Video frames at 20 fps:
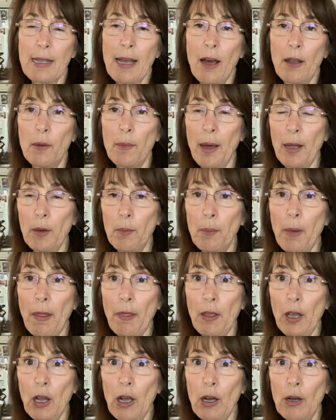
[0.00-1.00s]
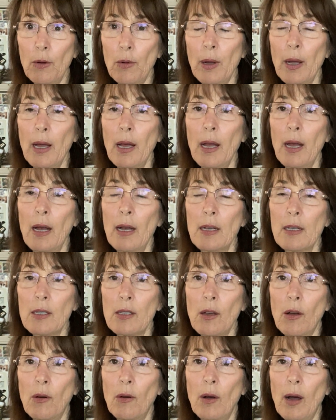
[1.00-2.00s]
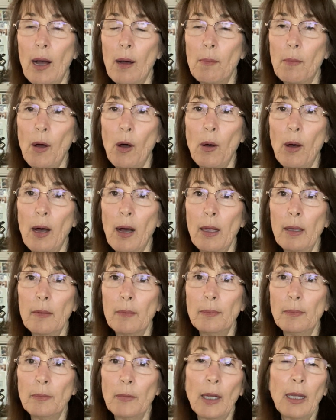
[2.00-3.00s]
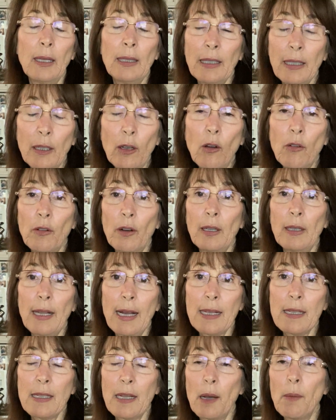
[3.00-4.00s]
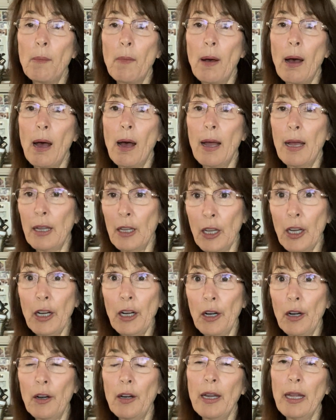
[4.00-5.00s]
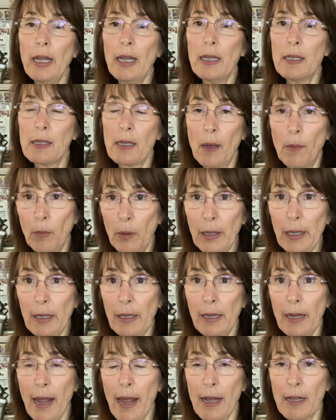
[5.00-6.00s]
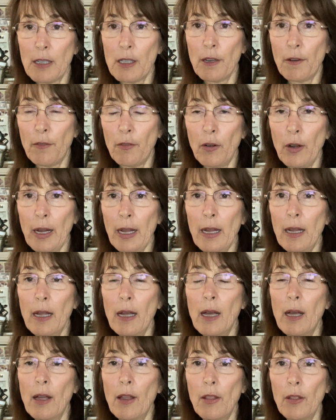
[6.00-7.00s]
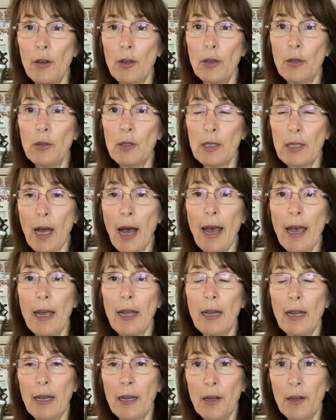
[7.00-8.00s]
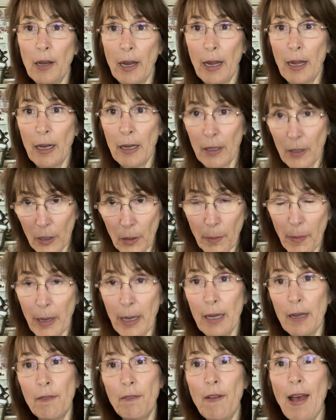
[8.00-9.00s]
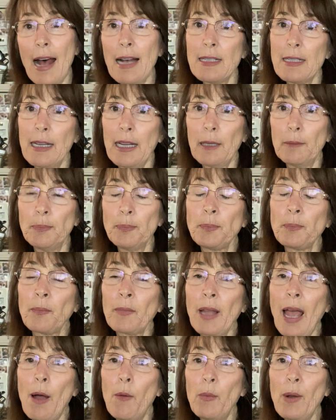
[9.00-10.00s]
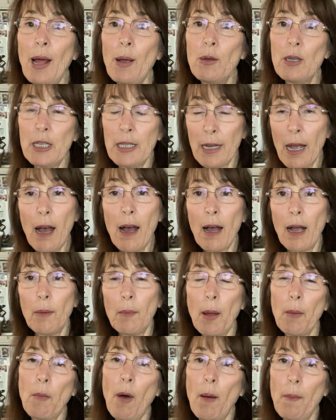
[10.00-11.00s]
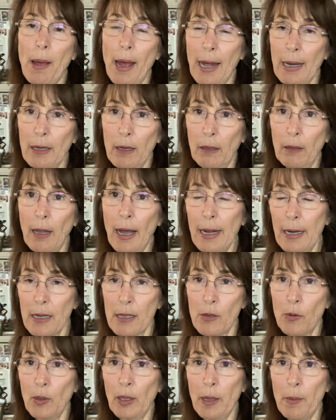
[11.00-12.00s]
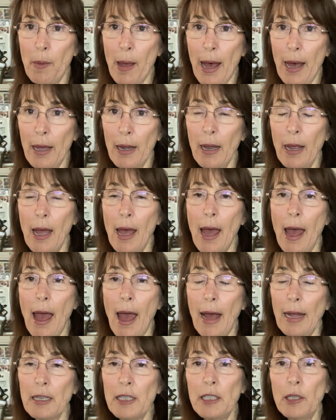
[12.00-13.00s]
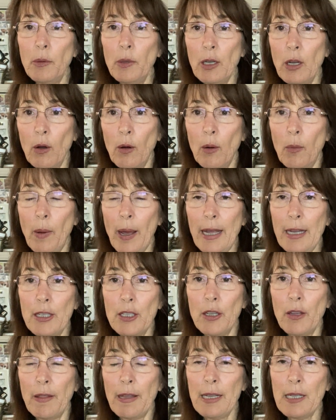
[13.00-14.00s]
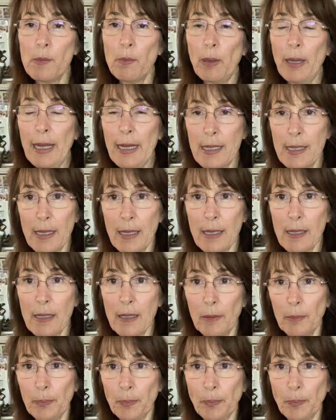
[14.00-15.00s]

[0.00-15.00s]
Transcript: out about a month ago. So um, a, a, little less than a, a year, he's completely cancer-free through diet and intermittent fasting. And when I was young, my mom had colitis really bad, and she would go away to these places